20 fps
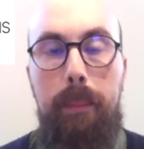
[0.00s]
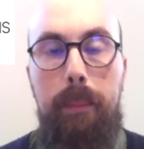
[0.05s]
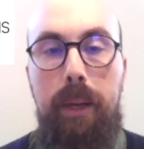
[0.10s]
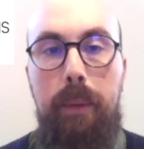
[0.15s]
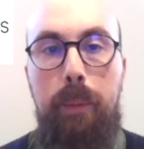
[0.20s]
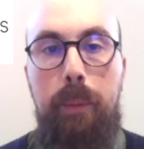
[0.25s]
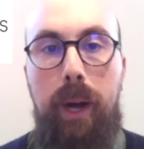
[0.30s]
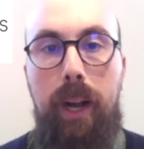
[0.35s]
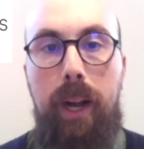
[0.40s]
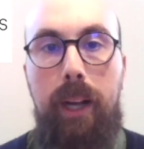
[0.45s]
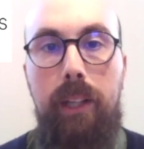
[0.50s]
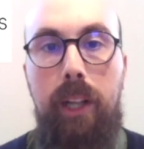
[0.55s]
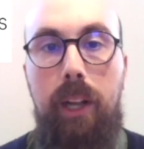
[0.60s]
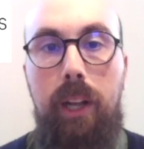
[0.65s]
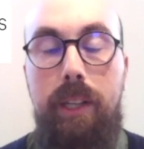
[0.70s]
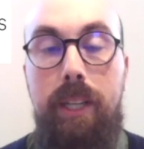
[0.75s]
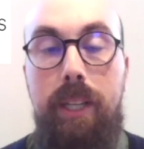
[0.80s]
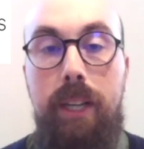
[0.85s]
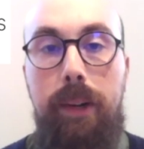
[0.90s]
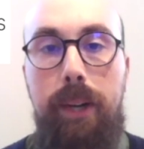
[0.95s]
Meanwhile,
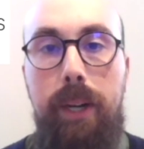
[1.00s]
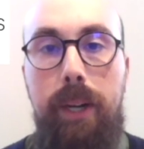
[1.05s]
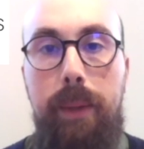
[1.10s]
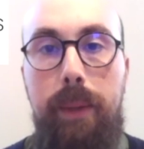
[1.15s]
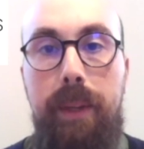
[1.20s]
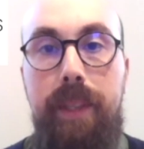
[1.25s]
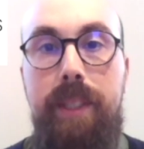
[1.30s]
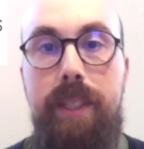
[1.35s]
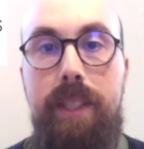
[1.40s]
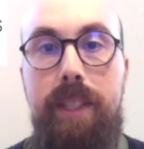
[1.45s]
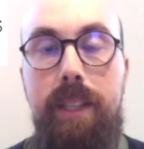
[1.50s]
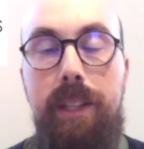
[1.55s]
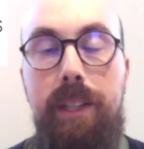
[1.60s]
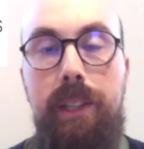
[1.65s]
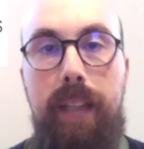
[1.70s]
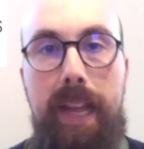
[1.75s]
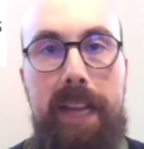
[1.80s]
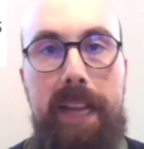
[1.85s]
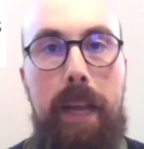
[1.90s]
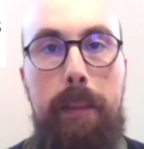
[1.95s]
Ontario is
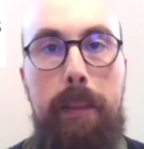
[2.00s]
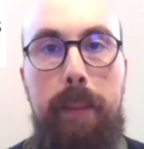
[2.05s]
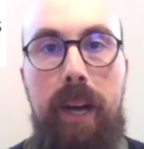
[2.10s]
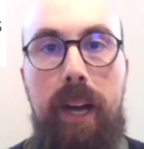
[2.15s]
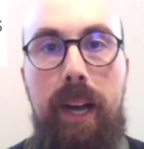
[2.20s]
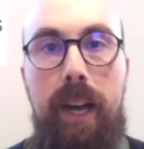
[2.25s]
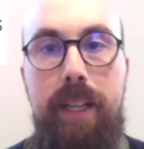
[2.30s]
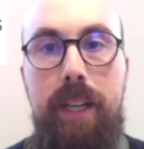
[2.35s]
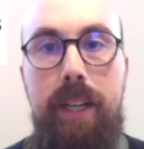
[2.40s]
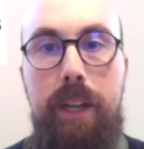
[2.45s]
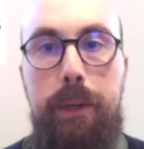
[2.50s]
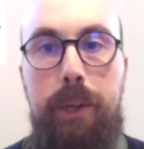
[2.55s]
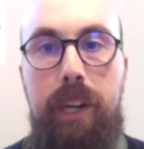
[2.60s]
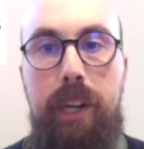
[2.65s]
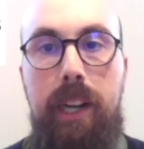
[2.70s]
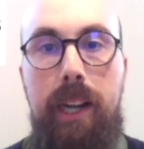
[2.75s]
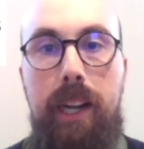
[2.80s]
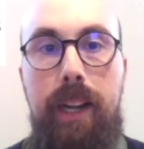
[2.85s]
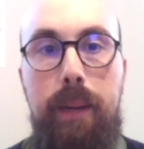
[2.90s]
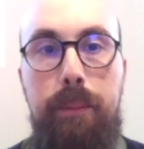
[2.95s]
still lagging behind other
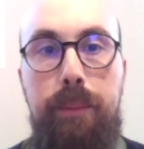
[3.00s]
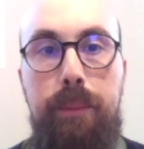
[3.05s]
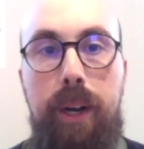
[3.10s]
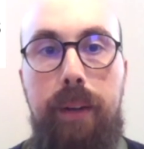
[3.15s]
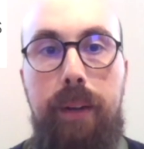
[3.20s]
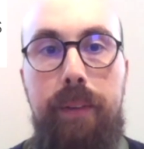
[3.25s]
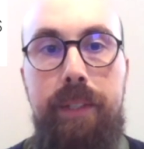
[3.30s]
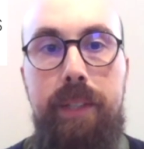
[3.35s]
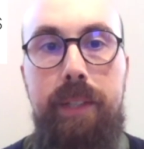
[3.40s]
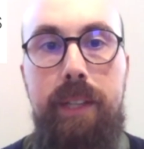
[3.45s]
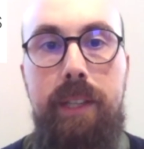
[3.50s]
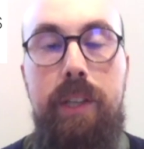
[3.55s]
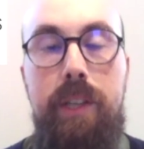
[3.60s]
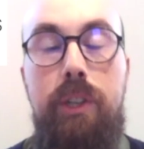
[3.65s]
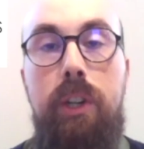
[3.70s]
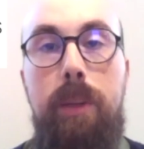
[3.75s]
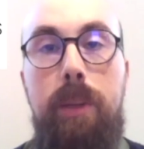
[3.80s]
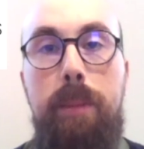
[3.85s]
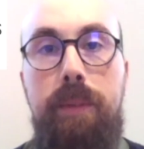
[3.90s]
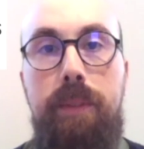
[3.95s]
Canadian provinces in
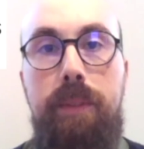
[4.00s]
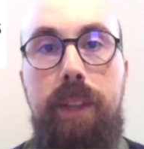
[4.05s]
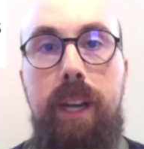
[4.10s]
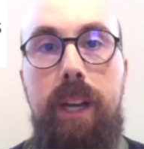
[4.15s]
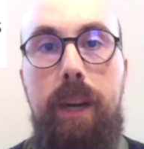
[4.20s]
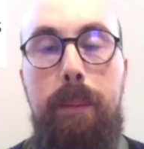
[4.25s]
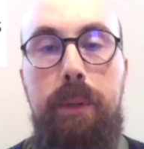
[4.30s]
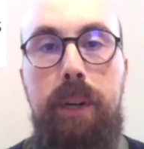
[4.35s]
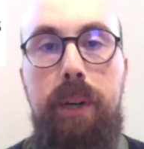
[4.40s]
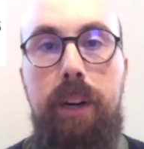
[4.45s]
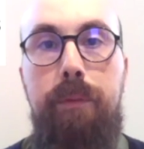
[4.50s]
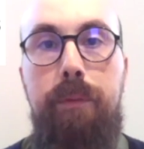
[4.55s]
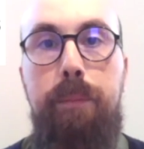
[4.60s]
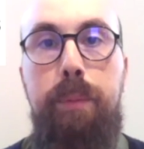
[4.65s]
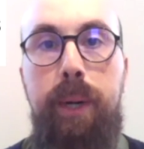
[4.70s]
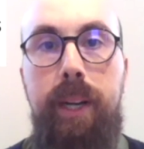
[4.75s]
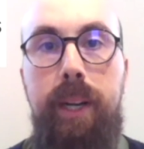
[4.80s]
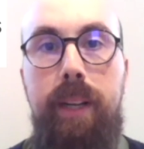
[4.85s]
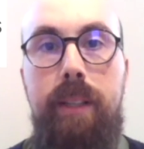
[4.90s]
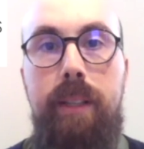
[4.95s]
terms of the number of
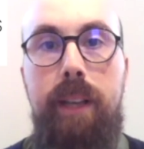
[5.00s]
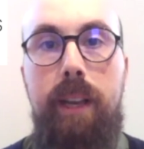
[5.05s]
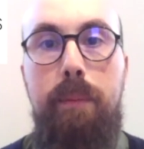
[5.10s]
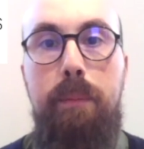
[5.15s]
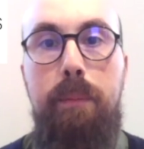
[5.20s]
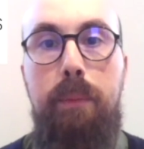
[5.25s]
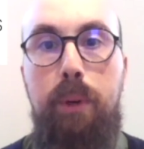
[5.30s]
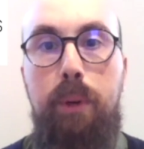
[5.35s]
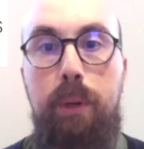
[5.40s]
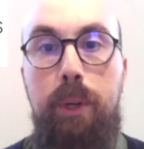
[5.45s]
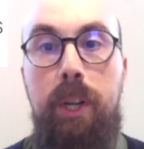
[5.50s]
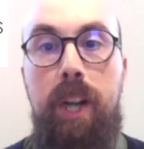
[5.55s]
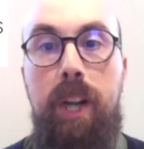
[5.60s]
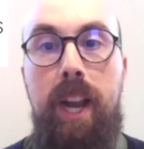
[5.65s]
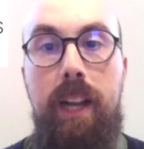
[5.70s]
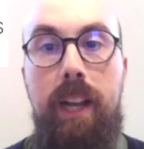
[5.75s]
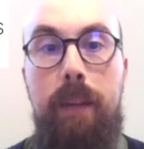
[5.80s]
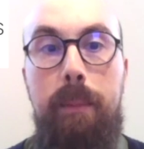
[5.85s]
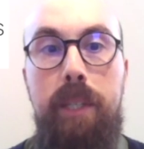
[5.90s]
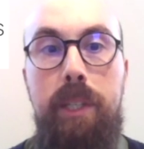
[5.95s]
bricks and mortar
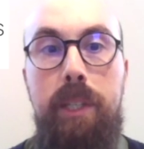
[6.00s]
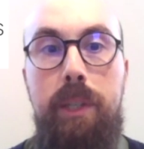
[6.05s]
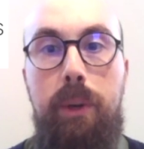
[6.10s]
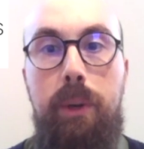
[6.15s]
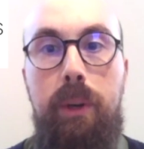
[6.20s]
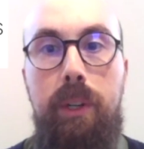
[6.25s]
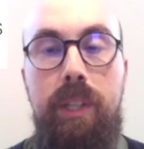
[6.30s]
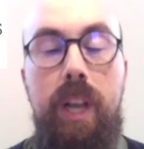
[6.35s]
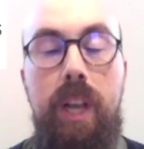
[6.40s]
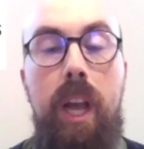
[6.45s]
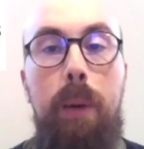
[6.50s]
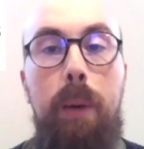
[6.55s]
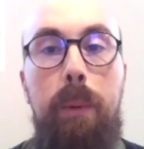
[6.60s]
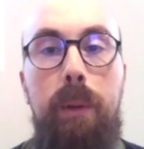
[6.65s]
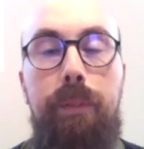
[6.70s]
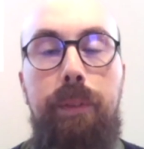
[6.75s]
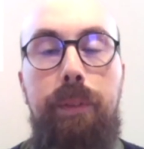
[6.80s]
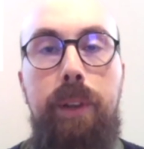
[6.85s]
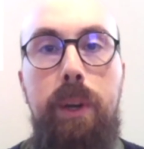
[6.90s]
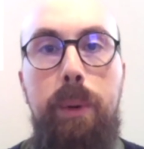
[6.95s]
cannabis stores,
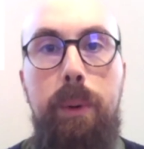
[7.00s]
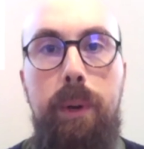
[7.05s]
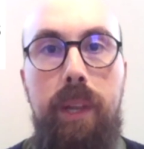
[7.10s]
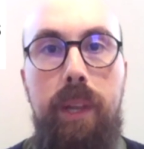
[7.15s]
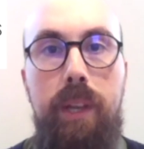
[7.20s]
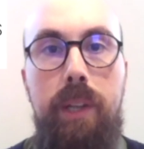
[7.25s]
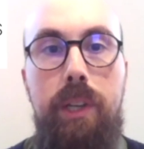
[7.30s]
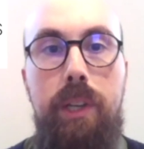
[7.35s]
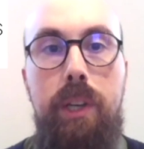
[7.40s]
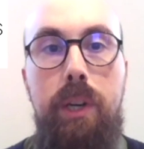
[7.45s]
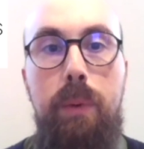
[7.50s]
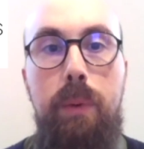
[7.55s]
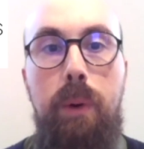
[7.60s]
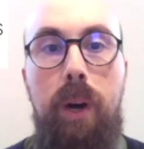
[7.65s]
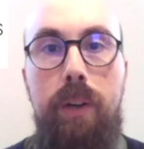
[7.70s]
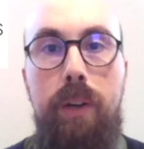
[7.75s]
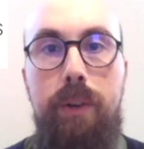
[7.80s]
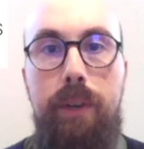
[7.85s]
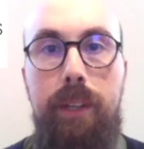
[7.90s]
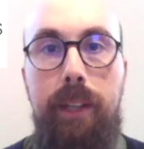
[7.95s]
with fewer than
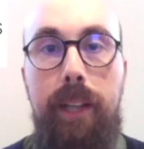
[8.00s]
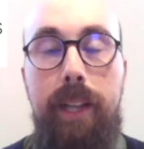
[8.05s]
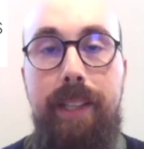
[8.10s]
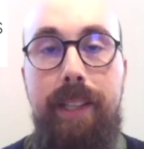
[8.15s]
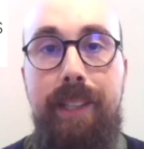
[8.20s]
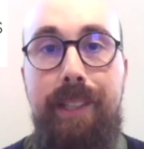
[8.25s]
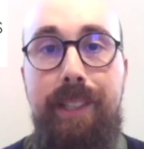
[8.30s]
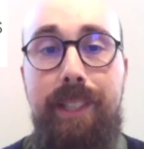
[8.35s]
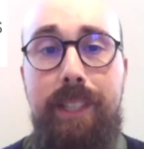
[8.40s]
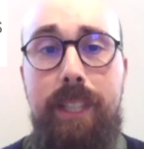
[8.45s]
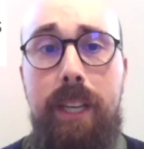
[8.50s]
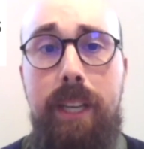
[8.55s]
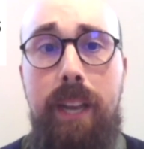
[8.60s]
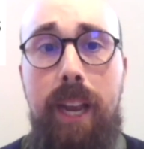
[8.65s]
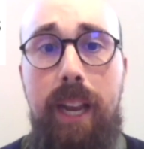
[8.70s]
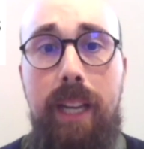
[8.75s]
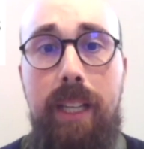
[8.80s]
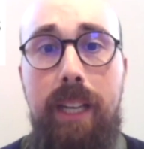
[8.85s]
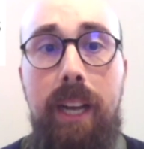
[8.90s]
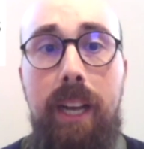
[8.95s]
200 licenses to
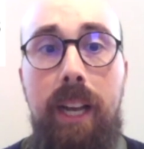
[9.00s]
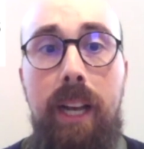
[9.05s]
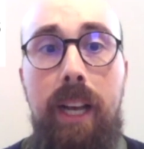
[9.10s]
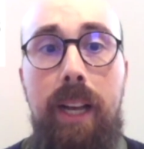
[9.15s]
date.